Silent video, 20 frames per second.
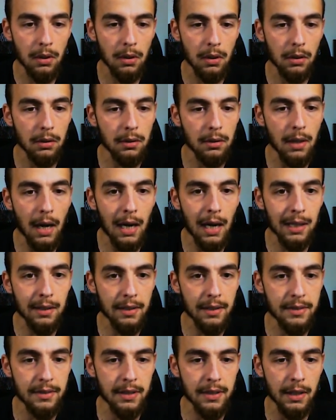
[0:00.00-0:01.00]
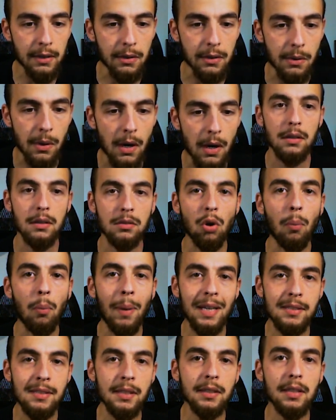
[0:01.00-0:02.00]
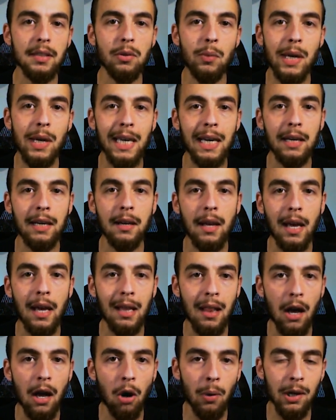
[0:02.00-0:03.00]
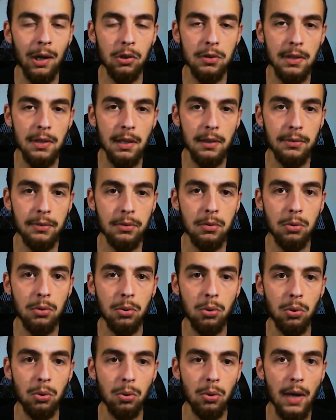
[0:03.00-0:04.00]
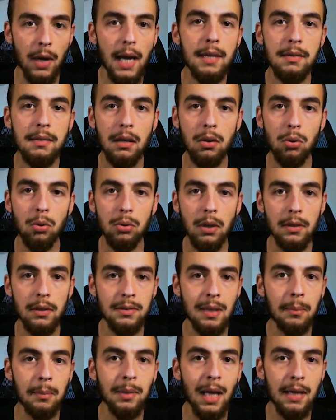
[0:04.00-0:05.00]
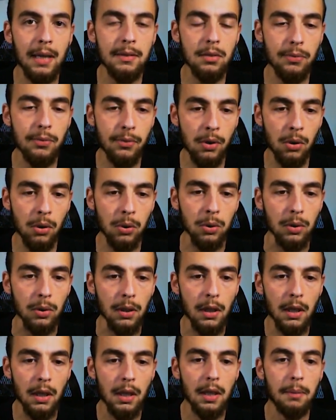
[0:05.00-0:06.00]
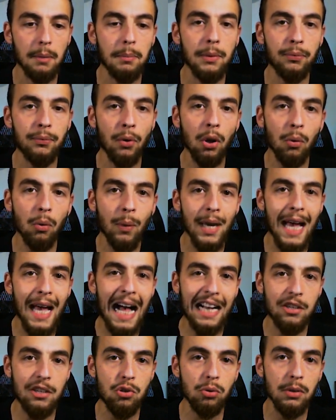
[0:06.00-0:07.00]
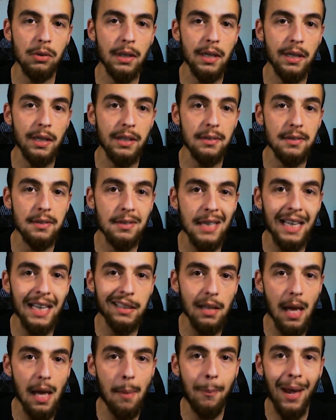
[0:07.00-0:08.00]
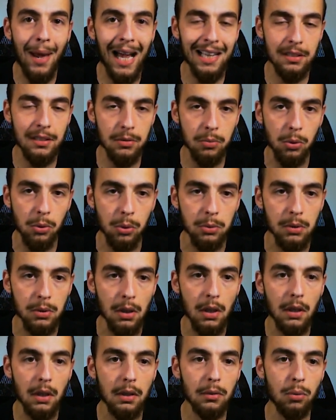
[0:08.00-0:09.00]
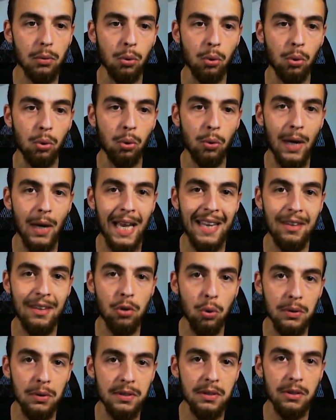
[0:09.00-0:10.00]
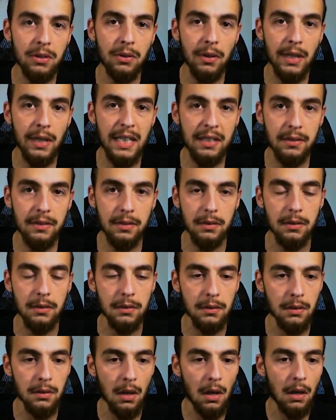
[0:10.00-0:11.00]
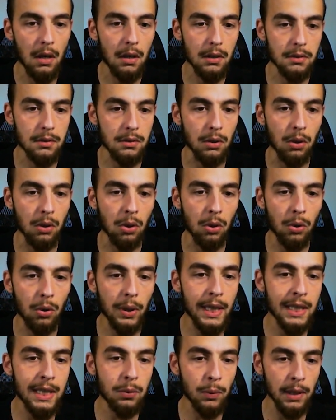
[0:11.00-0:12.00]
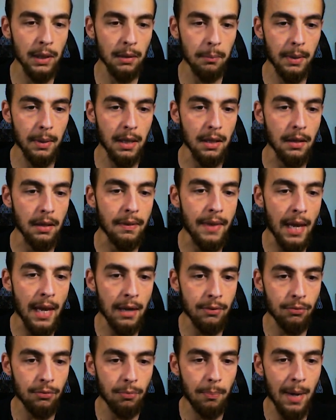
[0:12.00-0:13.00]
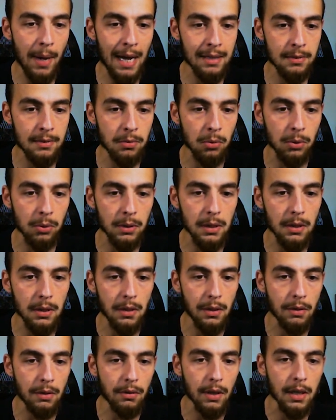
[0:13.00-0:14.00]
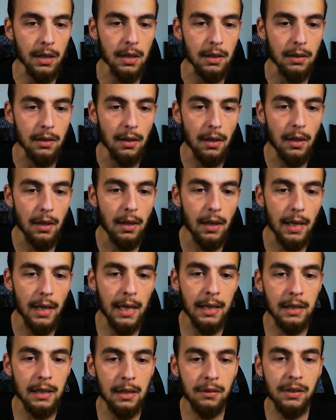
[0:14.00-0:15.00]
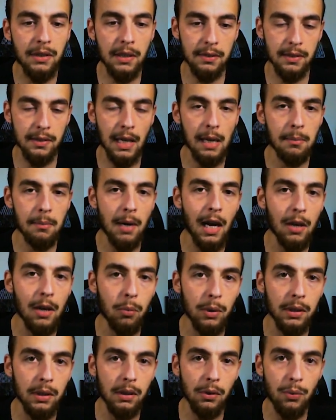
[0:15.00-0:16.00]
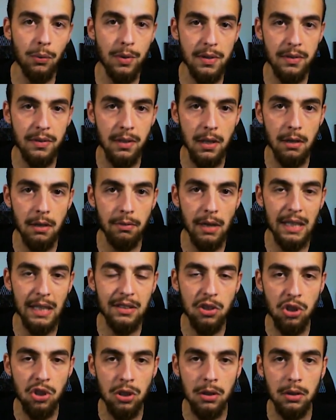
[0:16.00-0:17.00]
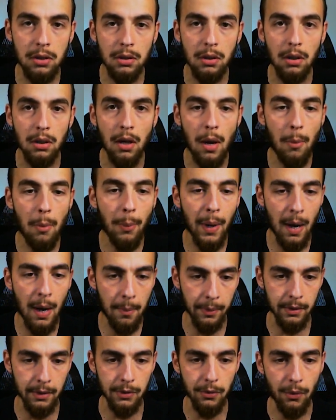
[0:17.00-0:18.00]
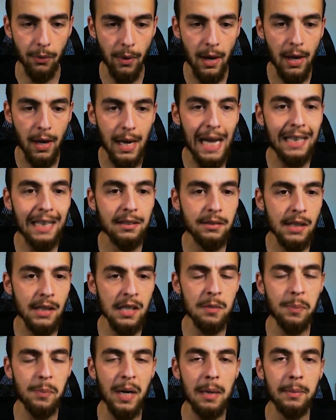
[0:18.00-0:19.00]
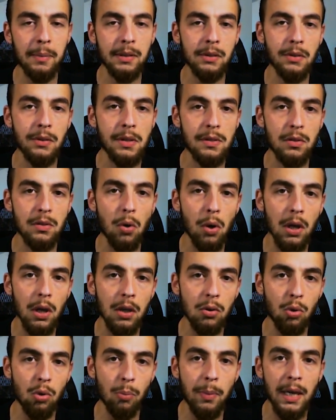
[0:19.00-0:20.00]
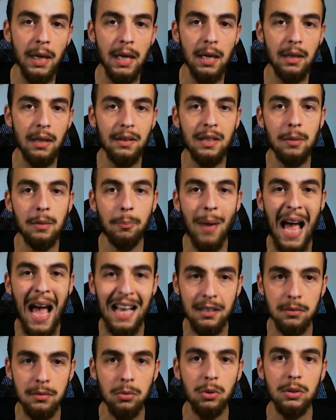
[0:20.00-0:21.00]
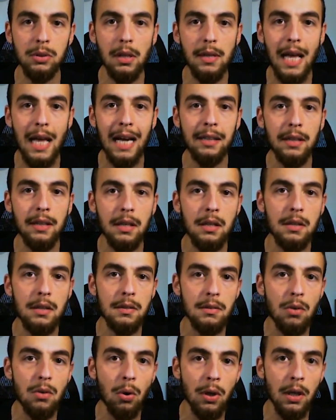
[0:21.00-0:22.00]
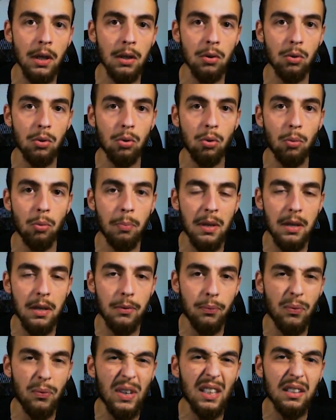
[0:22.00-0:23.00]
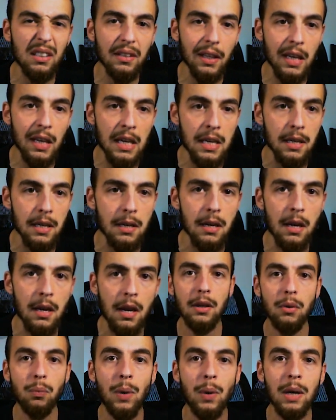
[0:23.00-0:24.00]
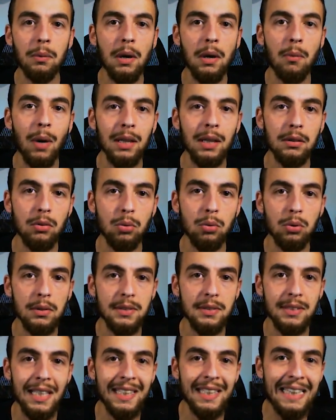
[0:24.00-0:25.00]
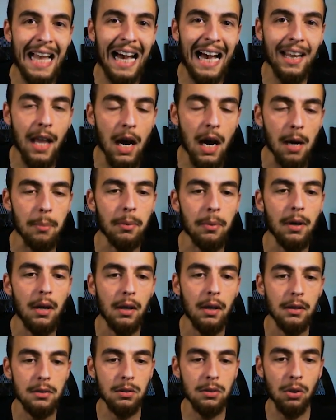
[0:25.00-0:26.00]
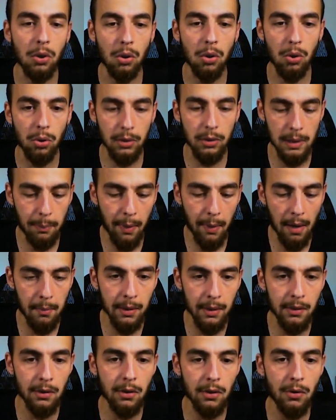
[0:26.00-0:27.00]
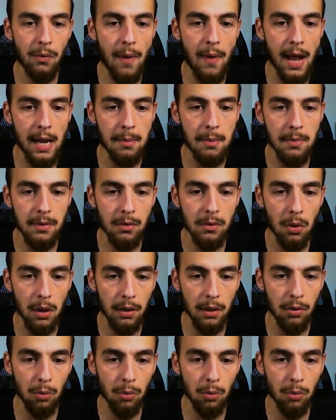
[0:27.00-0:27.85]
dot setter. So basically we can allow ourselves to execute some lines of code before we actually set a password to an user instance. So it will be def password in here again, and this time I will receive additional parameter, and this parameter is going to be the password that is going to be filled in when we want to set that up. So the parameter name is going to